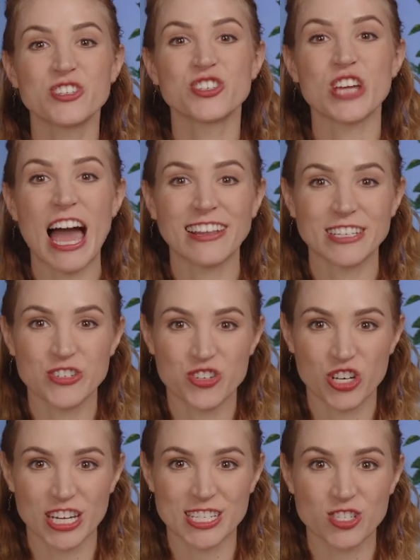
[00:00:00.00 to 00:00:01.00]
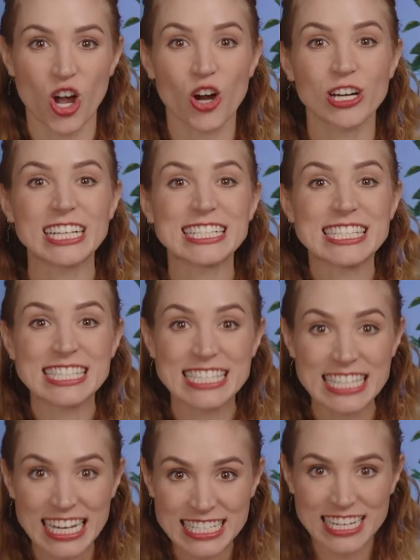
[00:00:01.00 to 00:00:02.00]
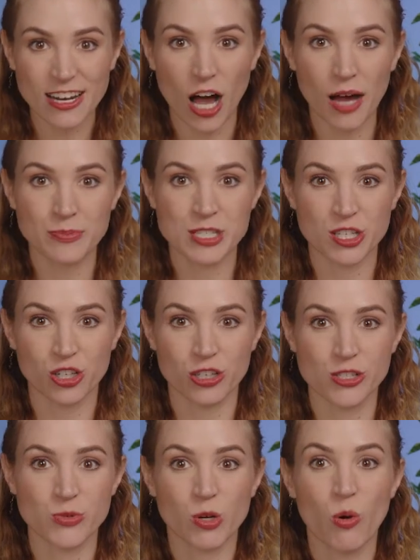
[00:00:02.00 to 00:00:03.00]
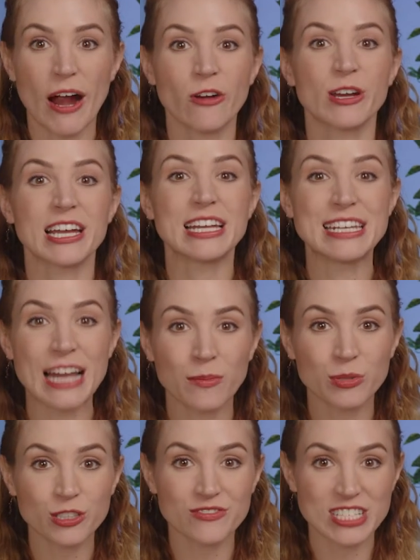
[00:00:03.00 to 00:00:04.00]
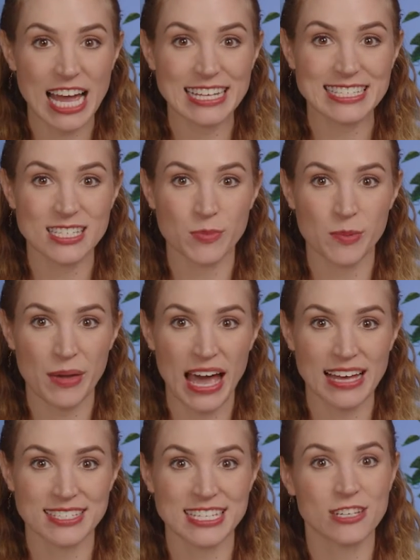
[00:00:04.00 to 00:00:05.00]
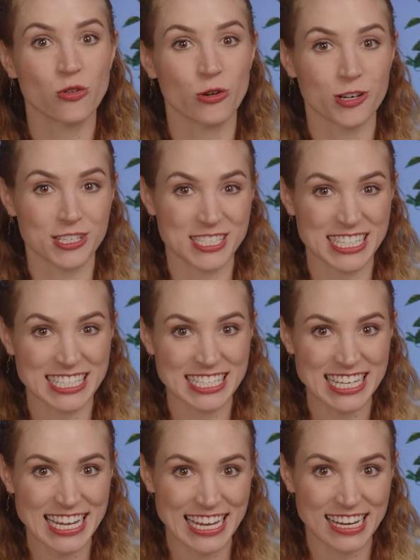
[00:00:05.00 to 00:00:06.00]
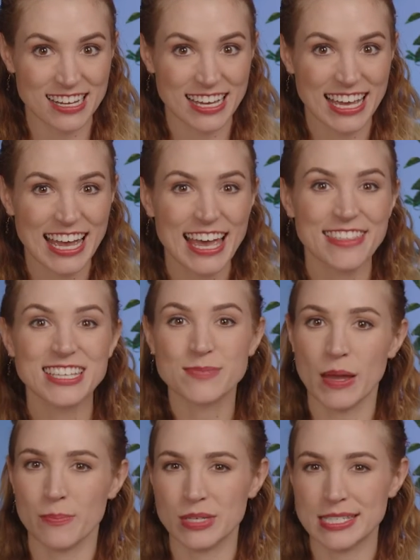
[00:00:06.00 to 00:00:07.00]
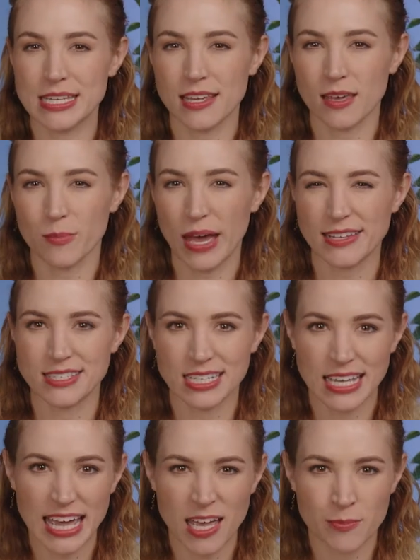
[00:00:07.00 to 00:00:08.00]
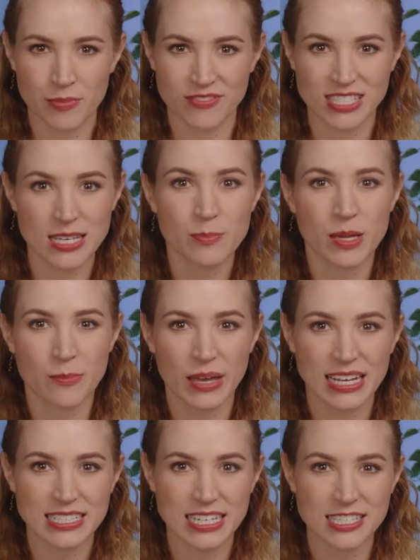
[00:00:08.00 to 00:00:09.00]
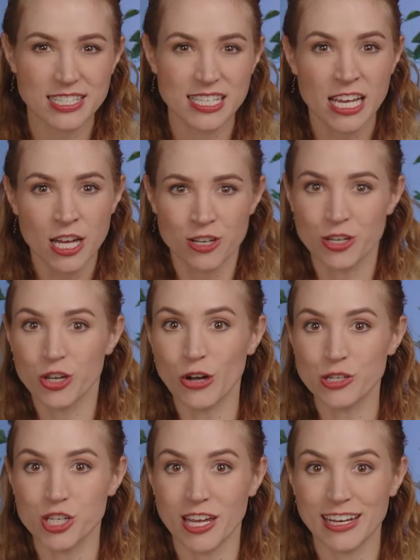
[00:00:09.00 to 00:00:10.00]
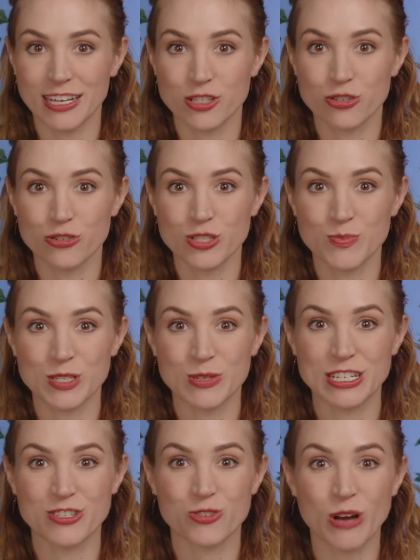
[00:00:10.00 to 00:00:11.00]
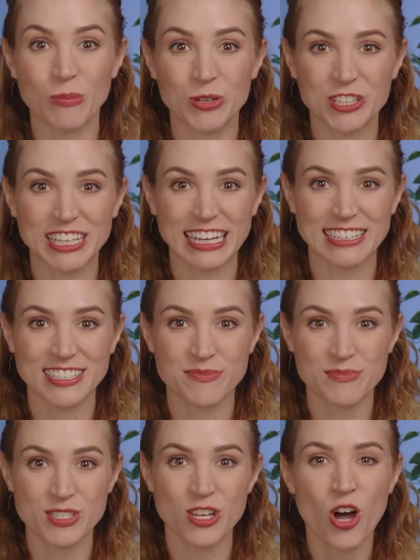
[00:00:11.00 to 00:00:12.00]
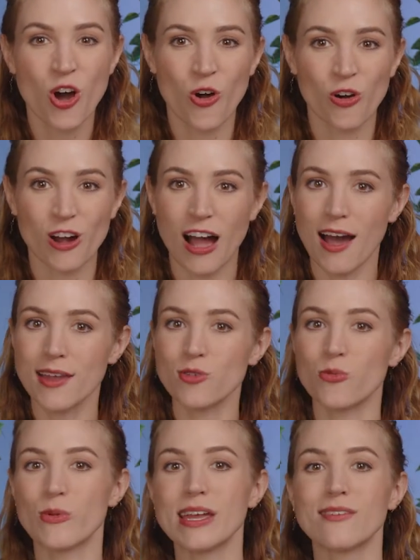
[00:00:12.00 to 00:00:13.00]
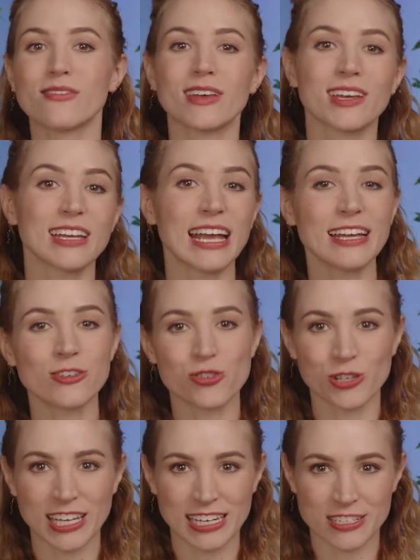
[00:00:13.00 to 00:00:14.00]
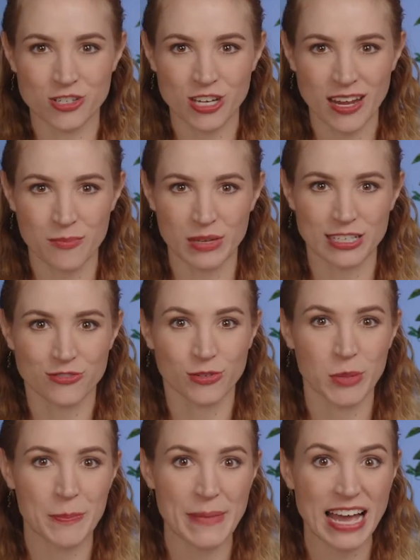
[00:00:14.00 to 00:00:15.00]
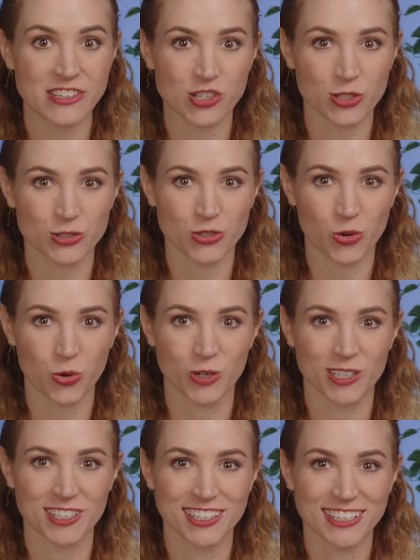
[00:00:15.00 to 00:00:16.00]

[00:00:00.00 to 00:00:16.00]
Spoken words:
Challenges are extended obstacles requiring a number of tests to be passed in order to succeed. This might be sneaking past a camp of sleeping bandits, negotiating a truce between troubled kingdoms, or unweaving an intricate enchantment from a magical door.